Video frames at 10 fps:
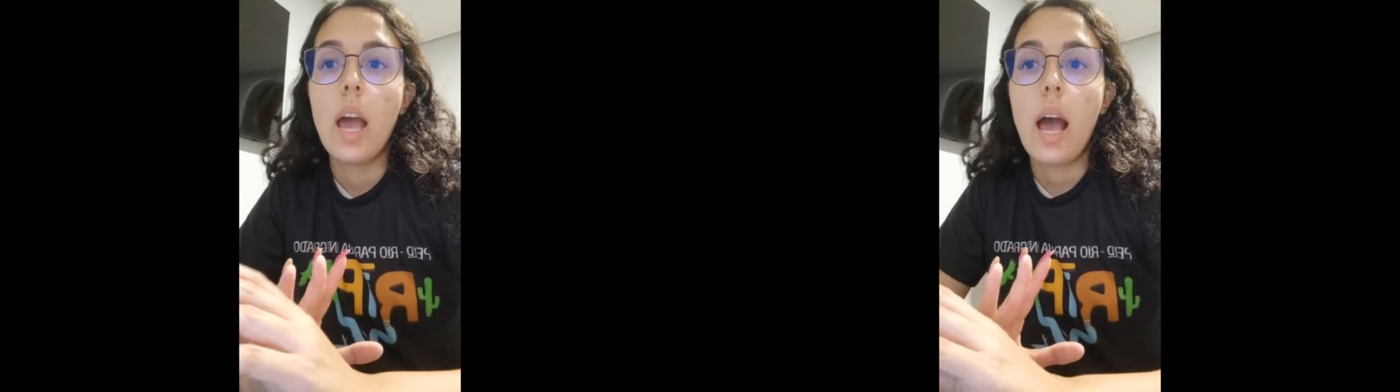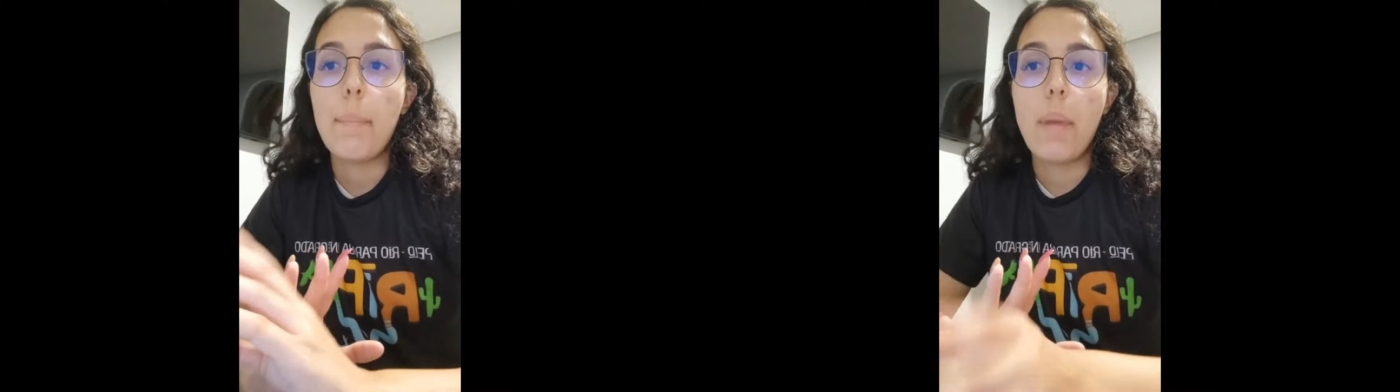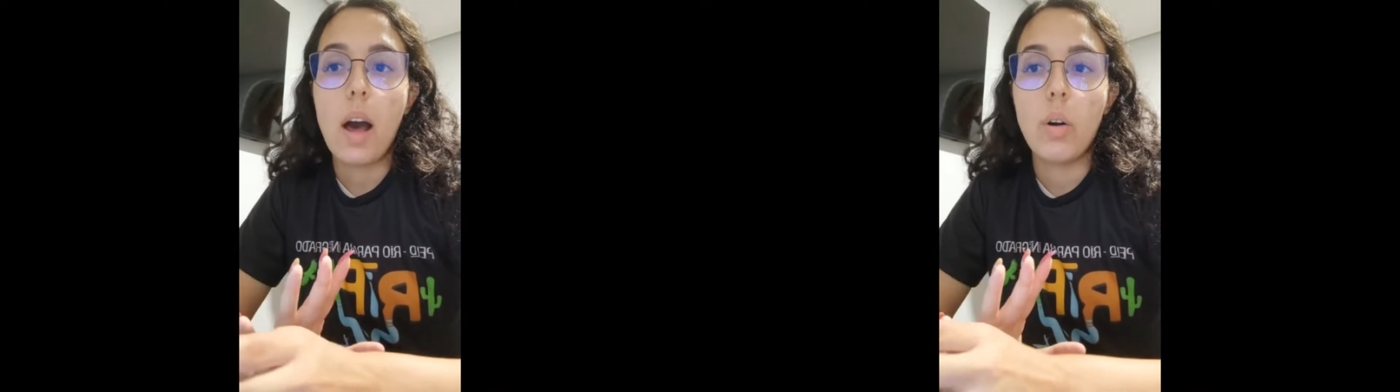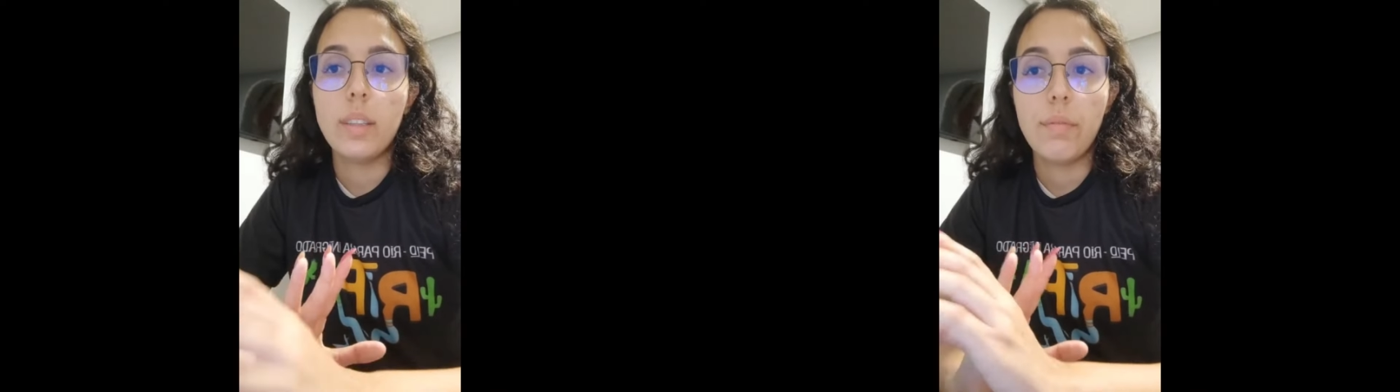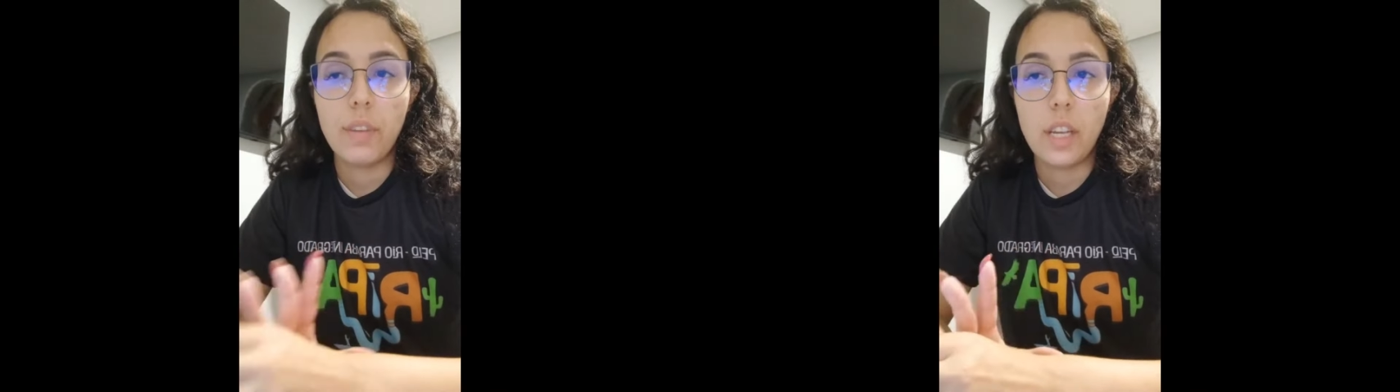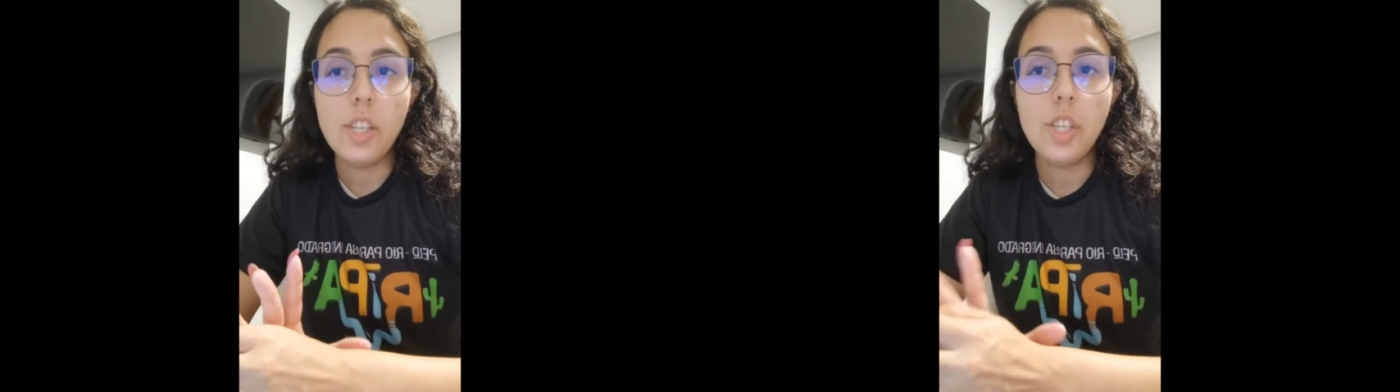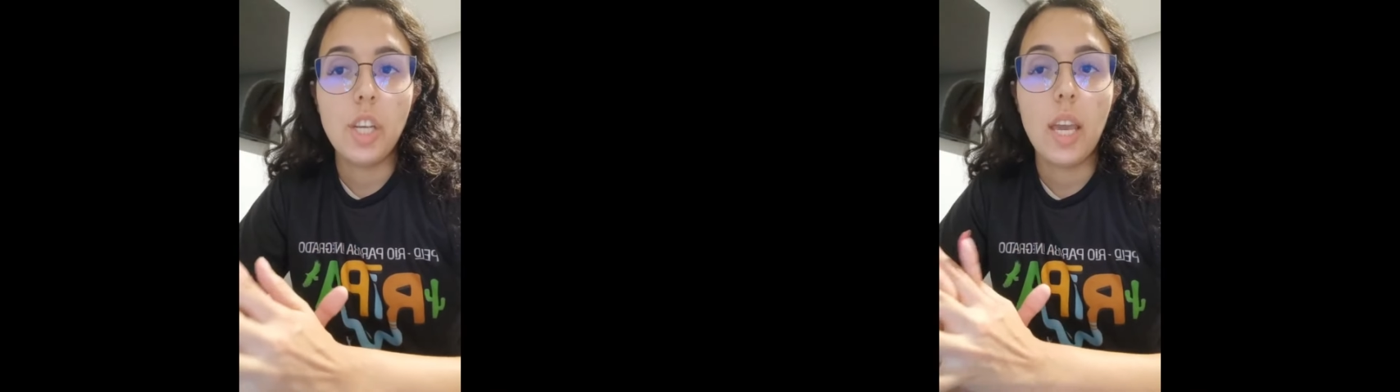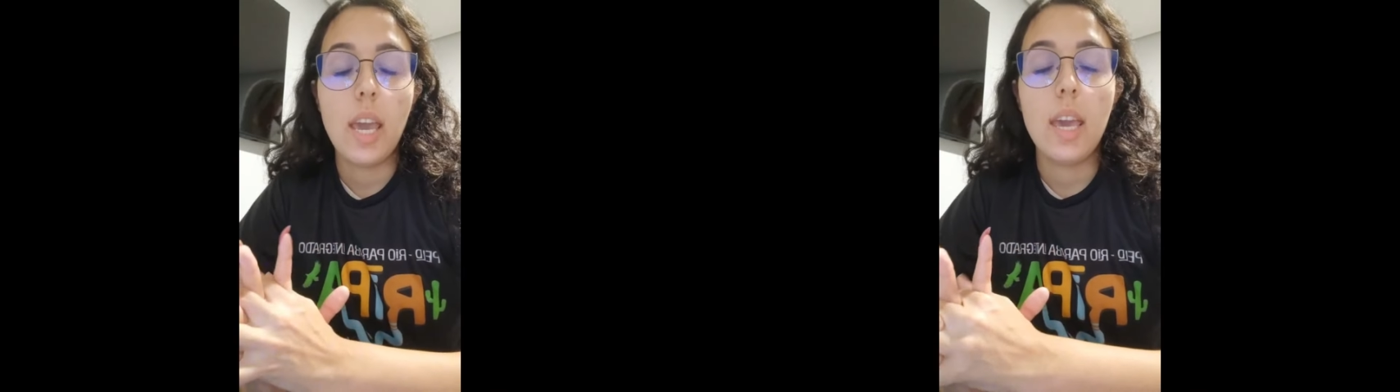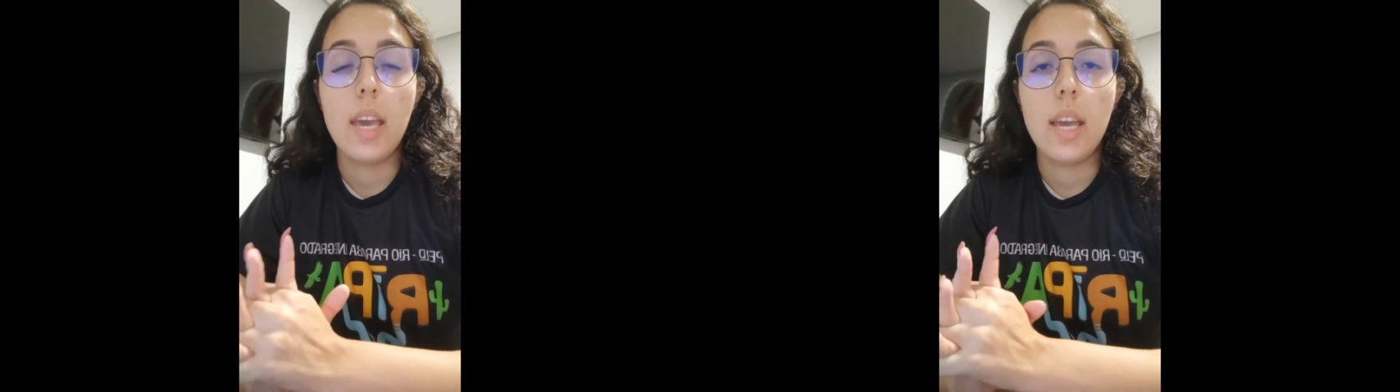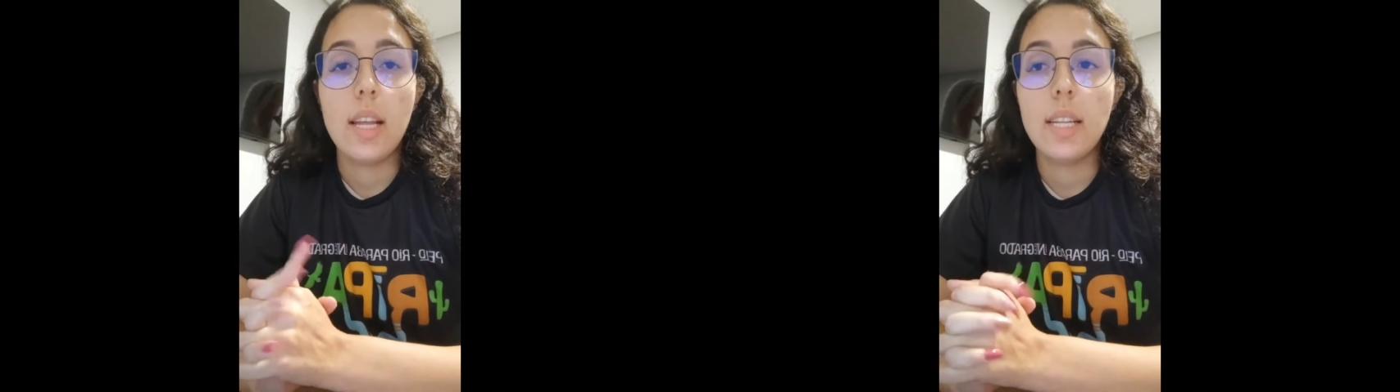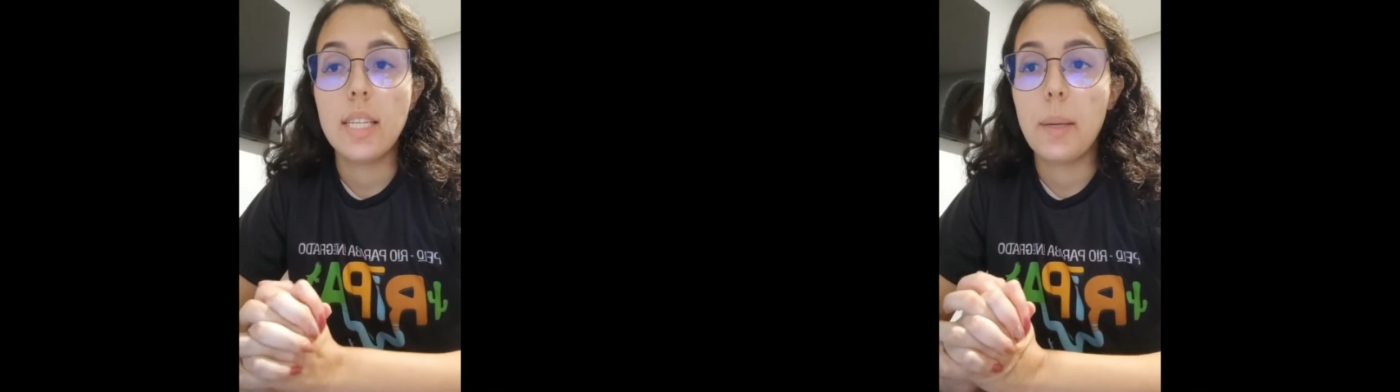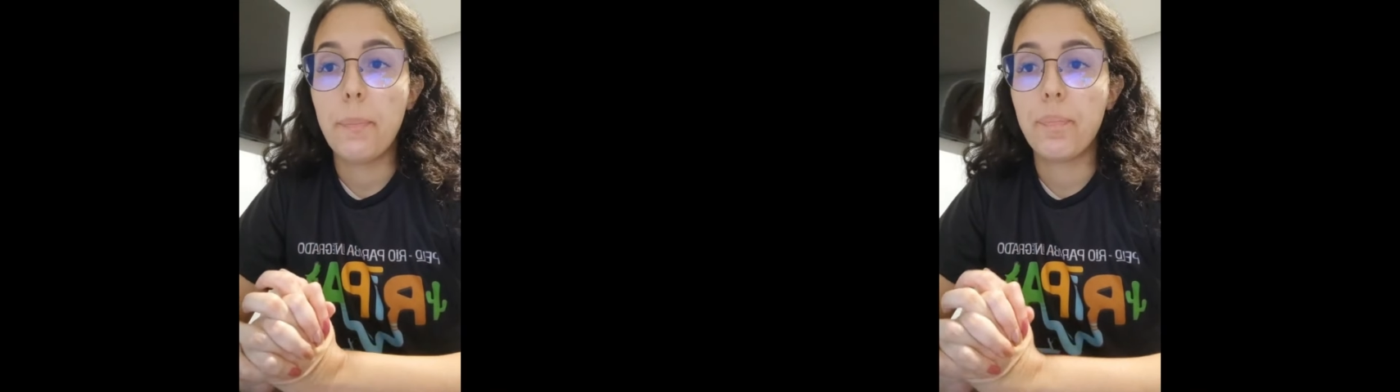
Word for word: about the fish and